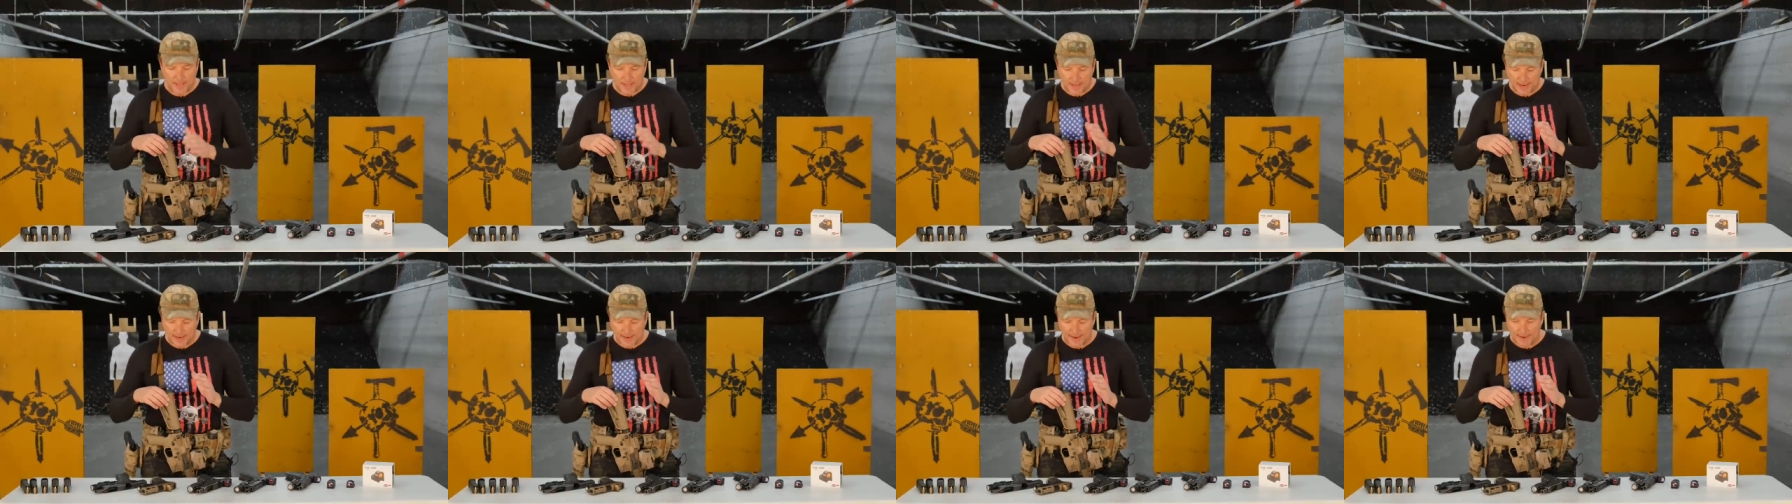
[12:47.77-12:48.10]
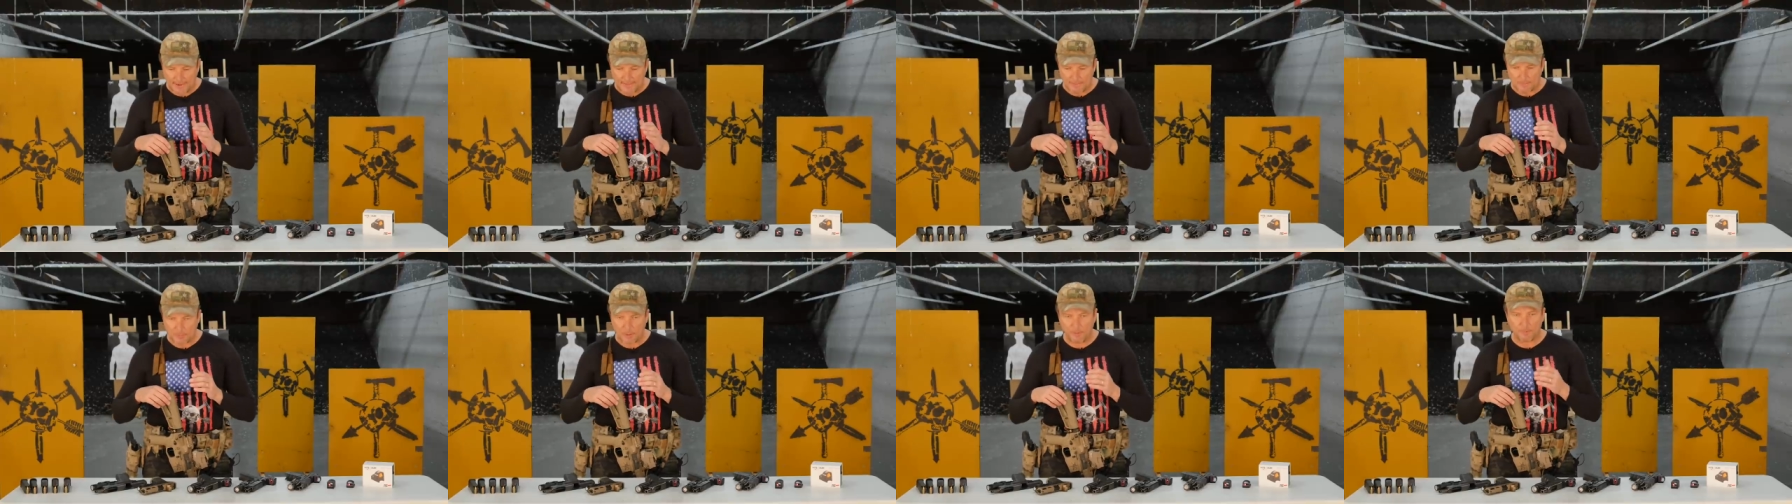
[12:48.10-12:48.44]

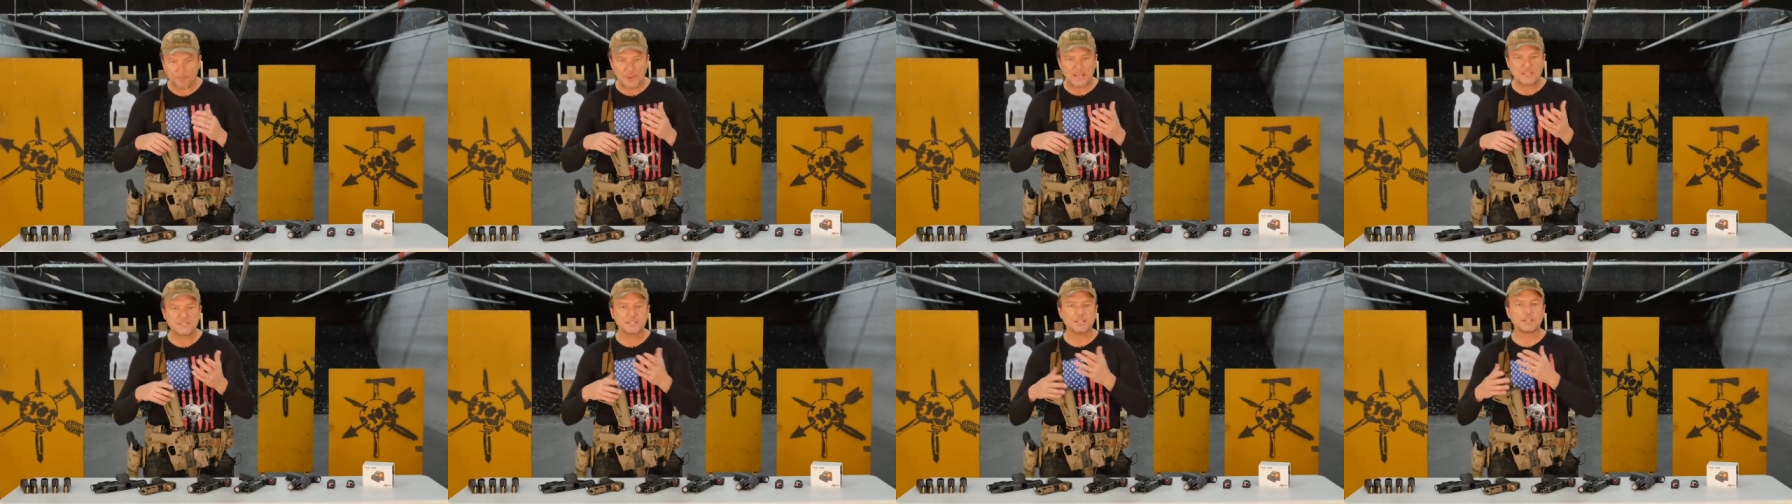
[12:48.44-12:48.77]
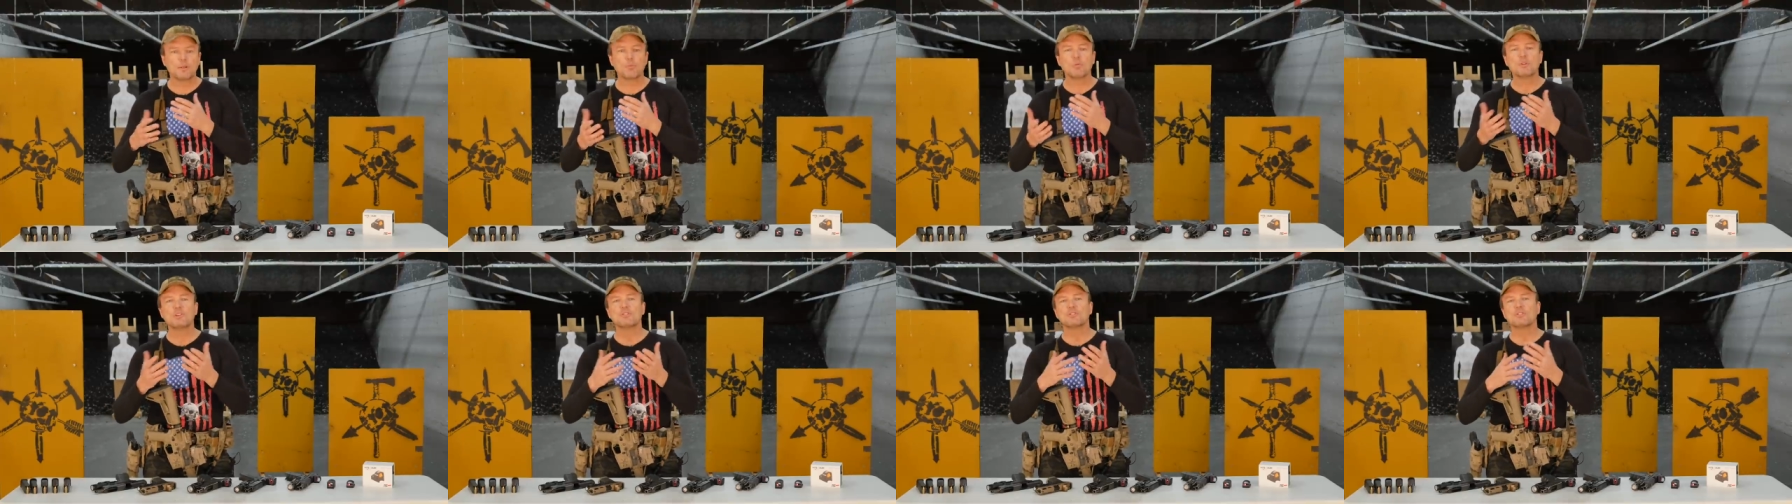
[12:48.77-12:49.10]
Um, but basically,
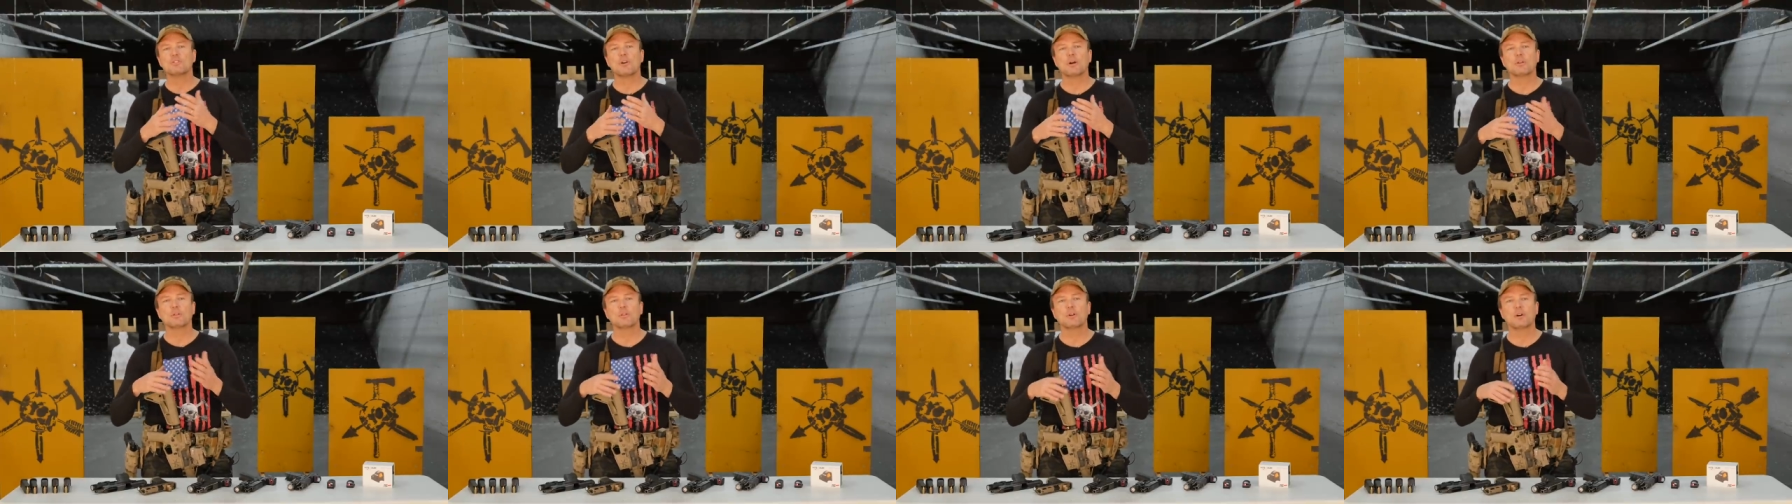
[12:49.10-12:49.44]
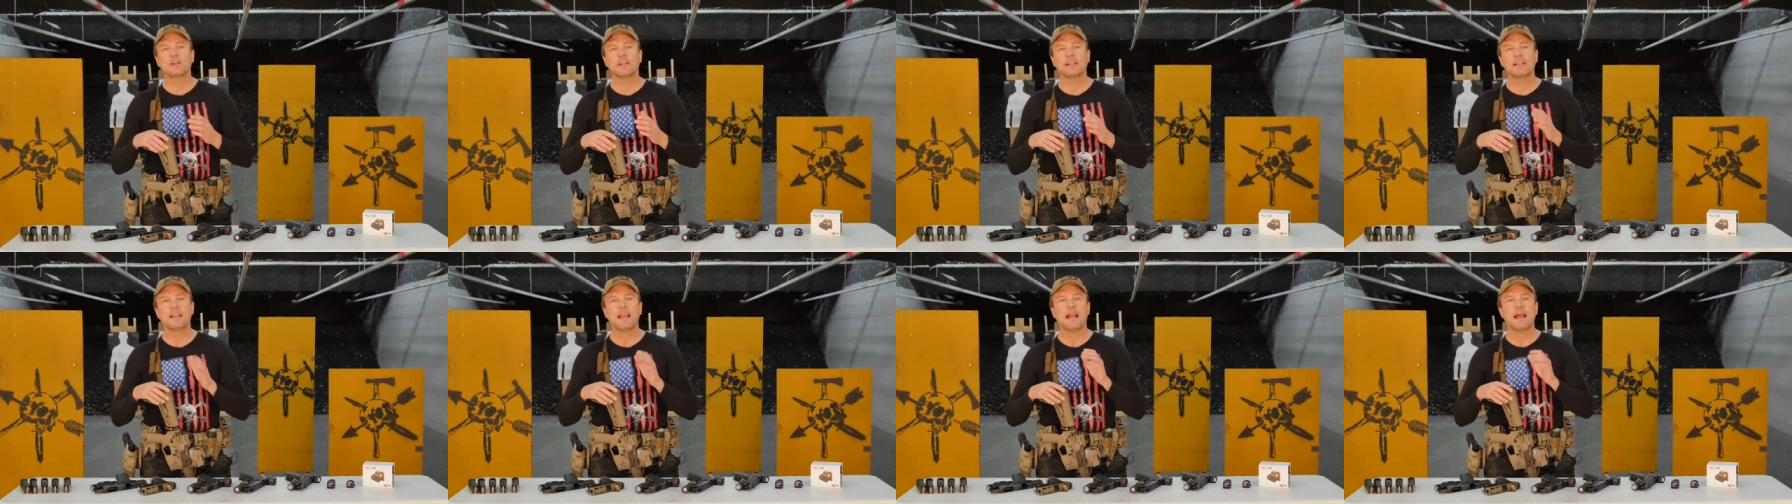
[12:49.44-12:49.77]
when you start
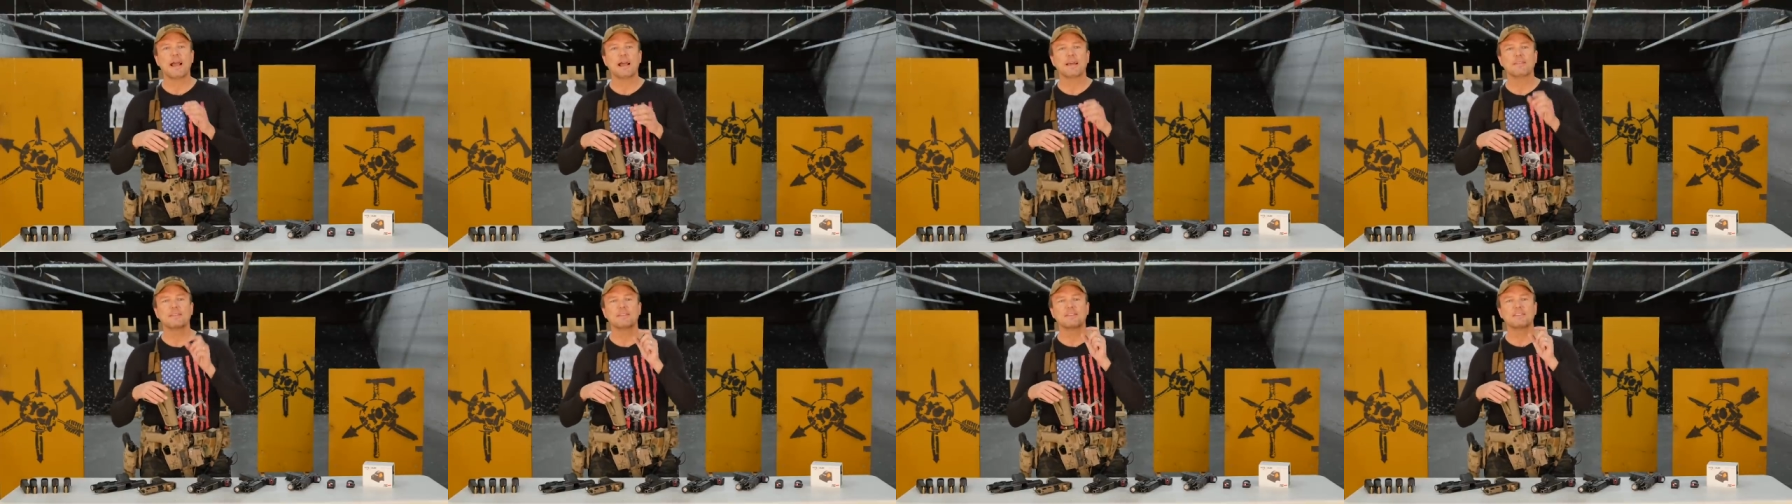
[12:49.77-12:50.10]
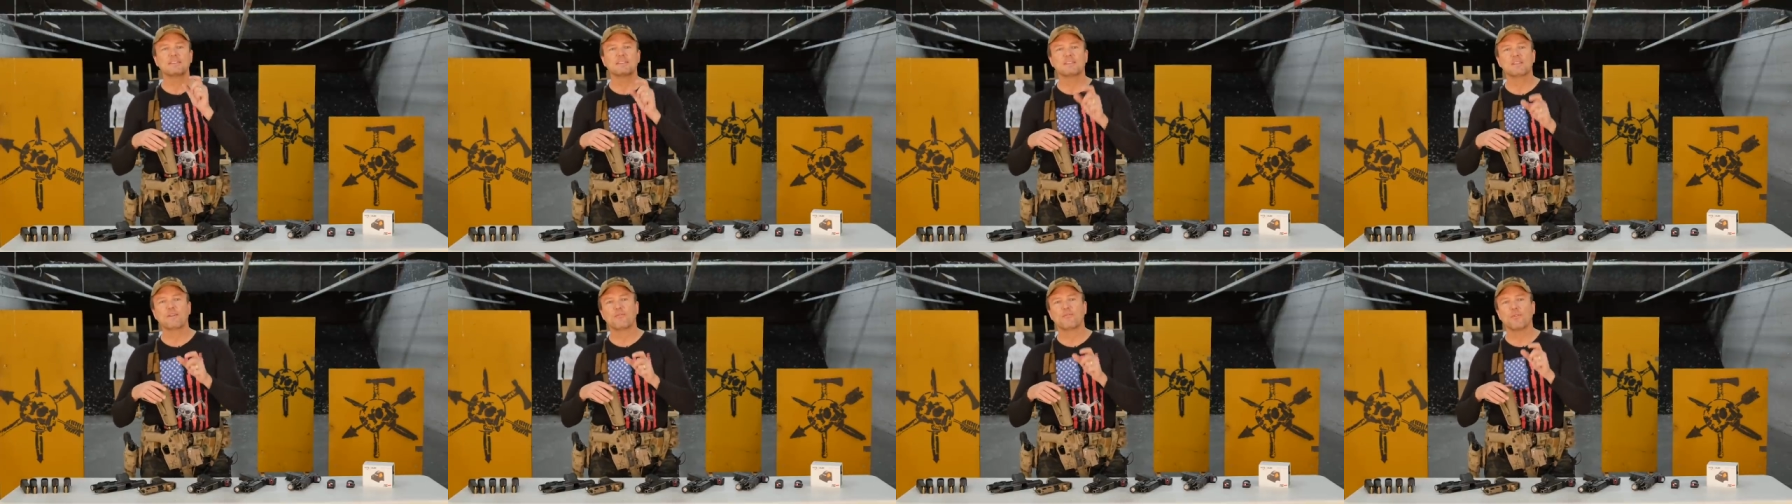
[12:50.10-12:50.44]
looking at the
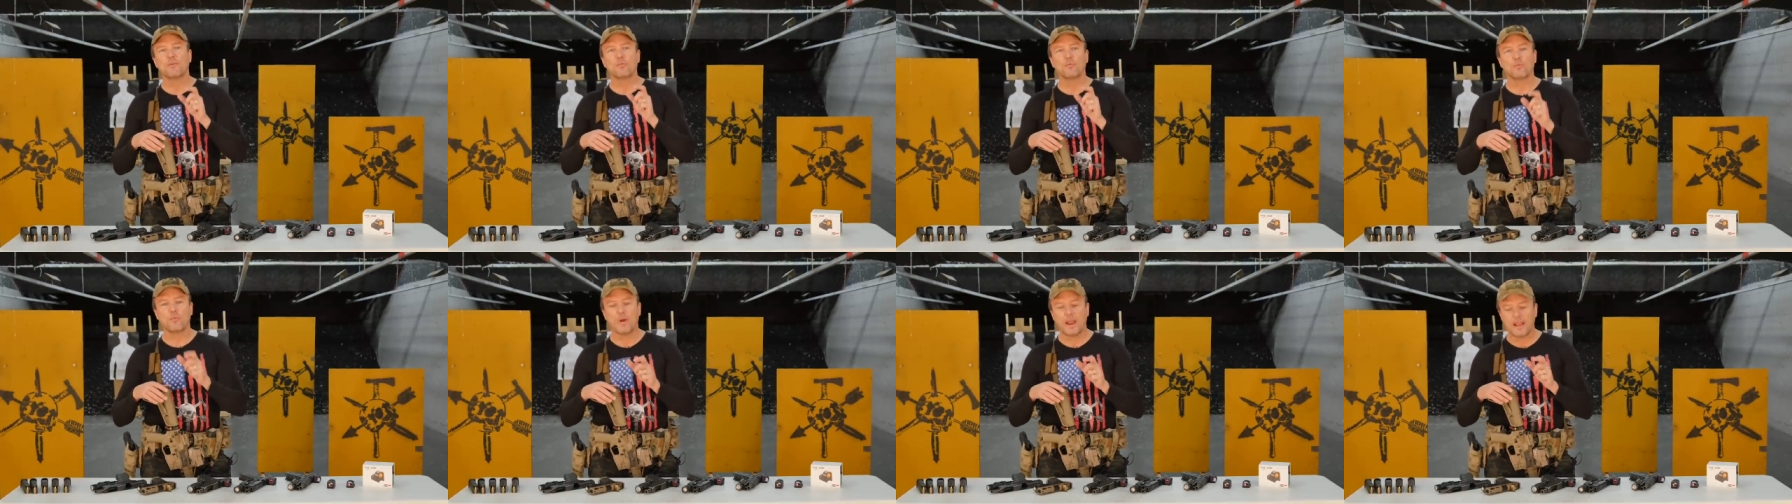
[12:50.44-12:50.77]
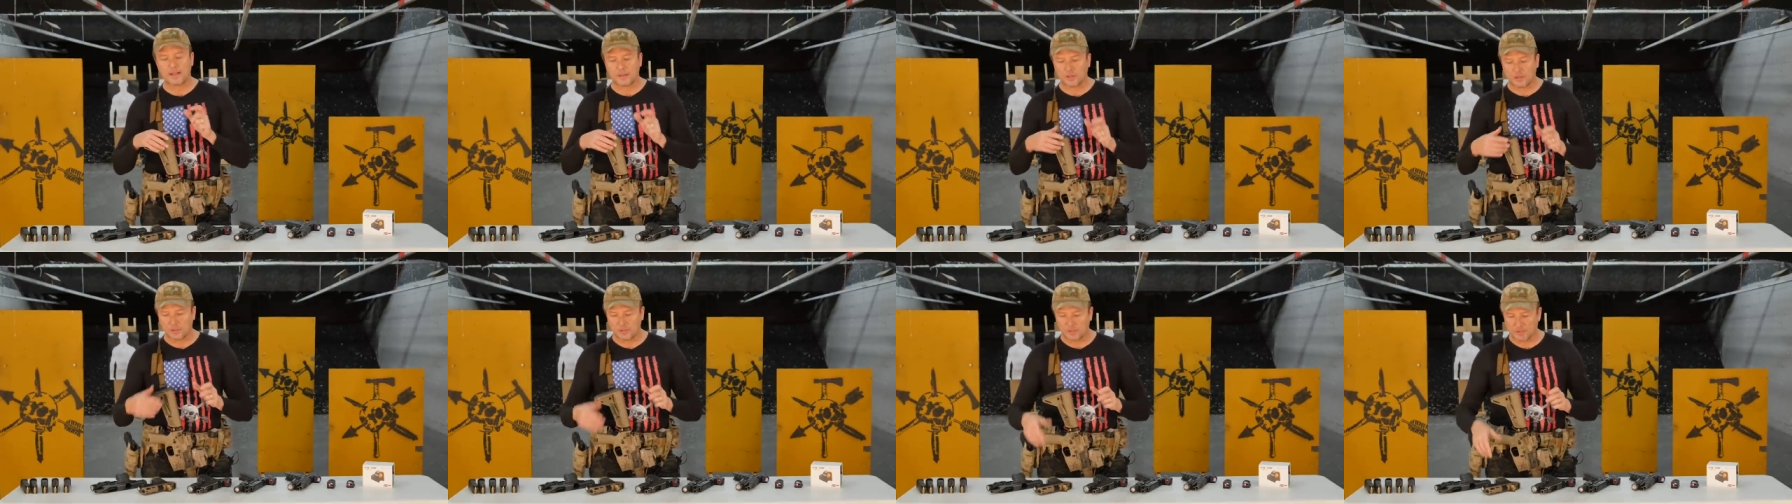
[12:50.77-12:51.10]
different
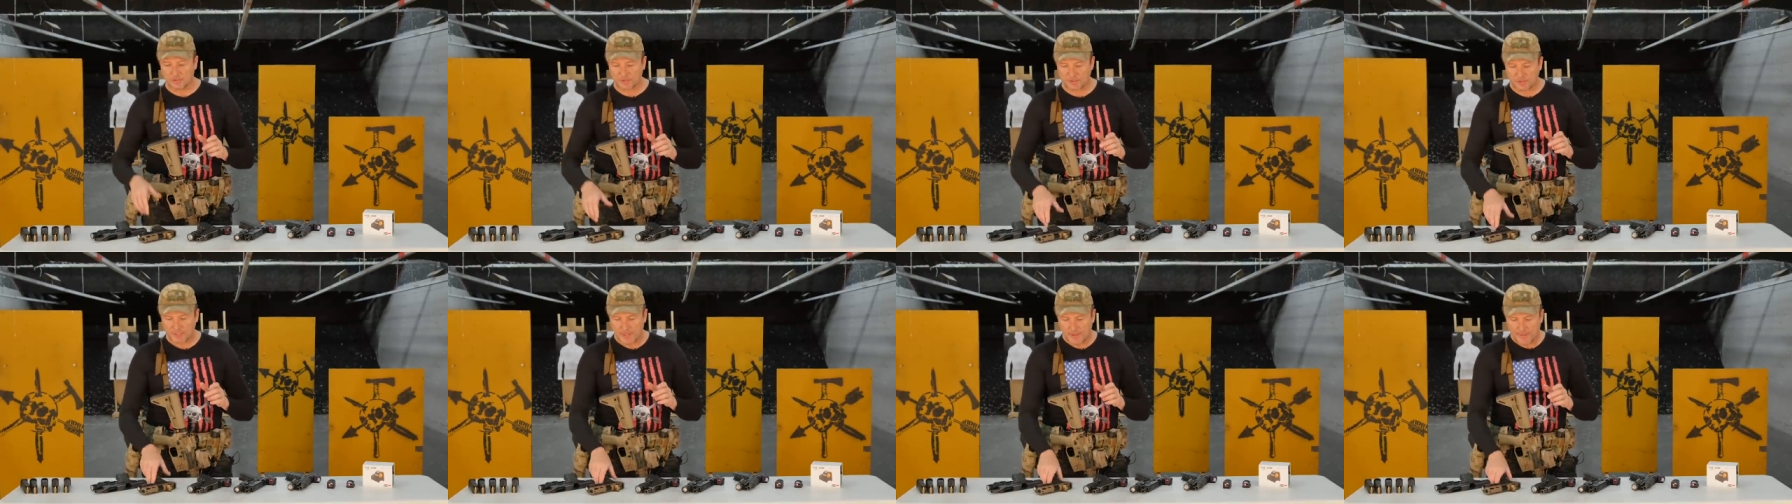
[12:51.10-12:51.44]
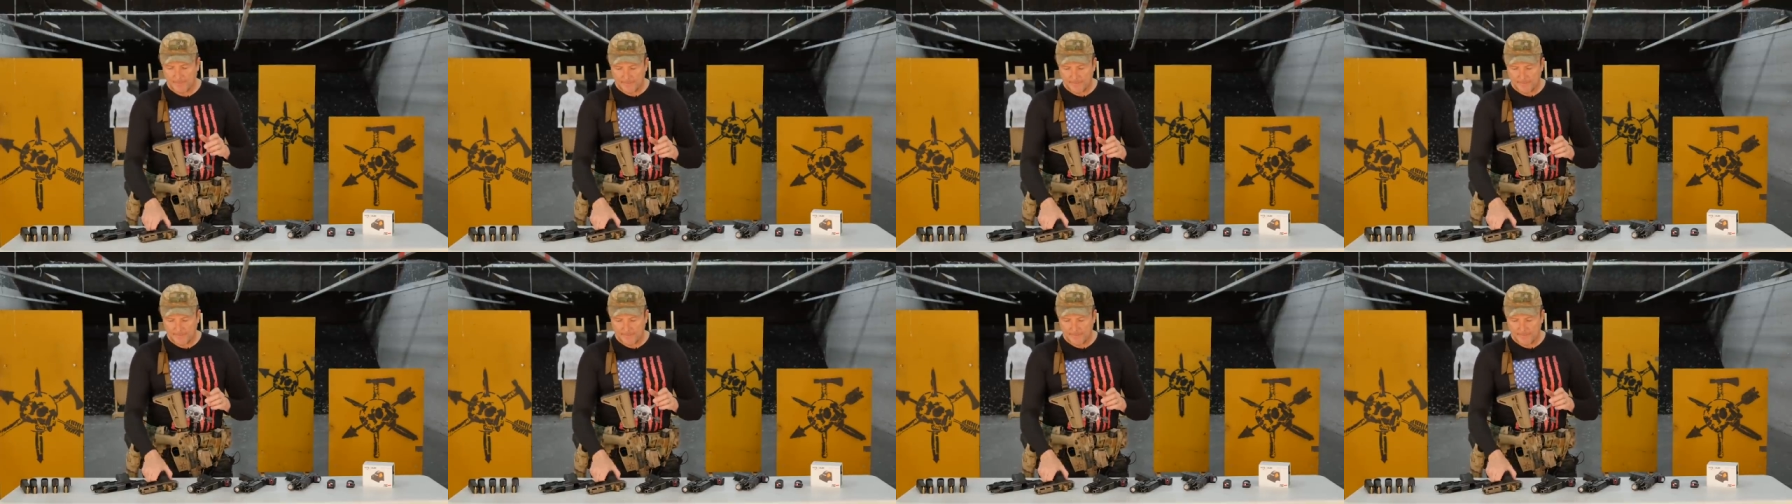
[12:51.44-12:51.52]
reticles,